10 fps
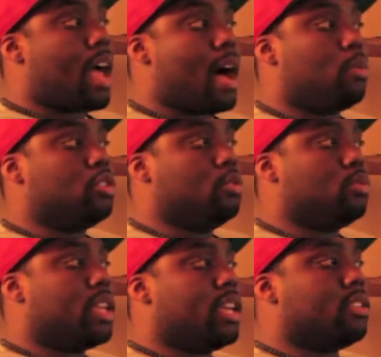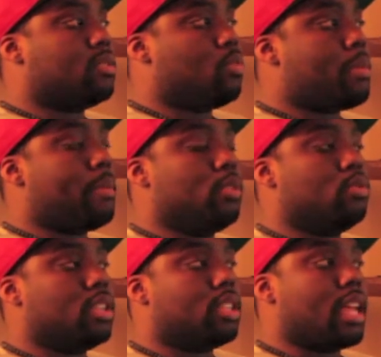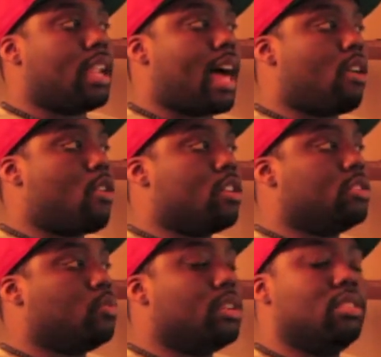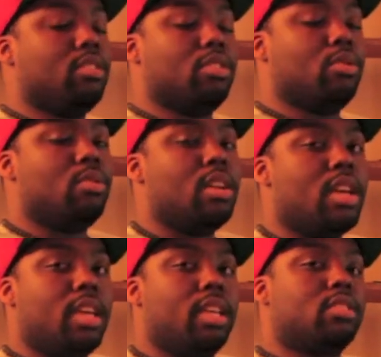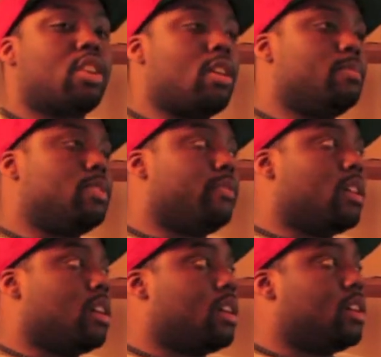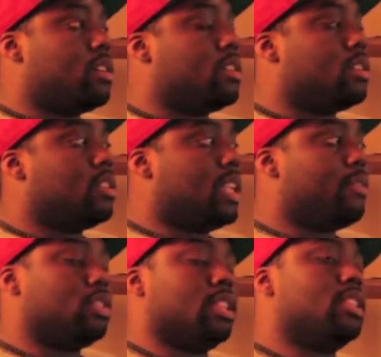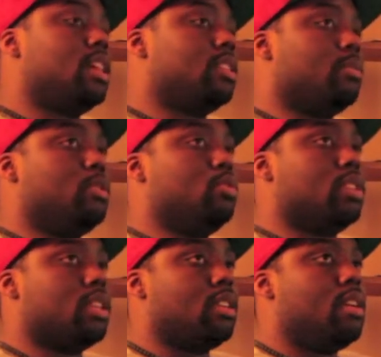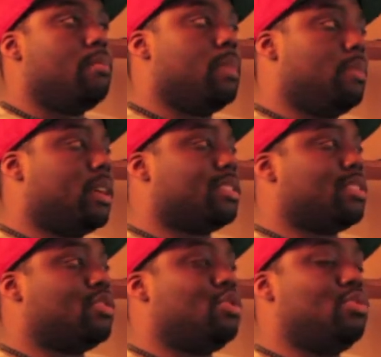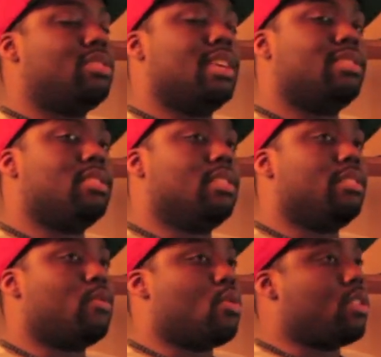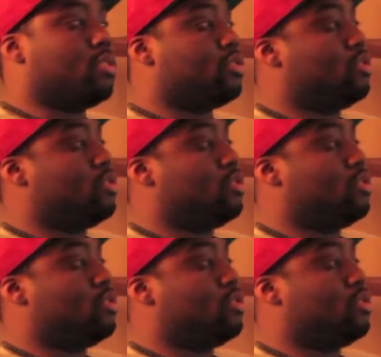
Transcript: I would do things with my music that a lot of artists wouldn't do in terms of the levels that they take their music, maybe because it's too sensitive or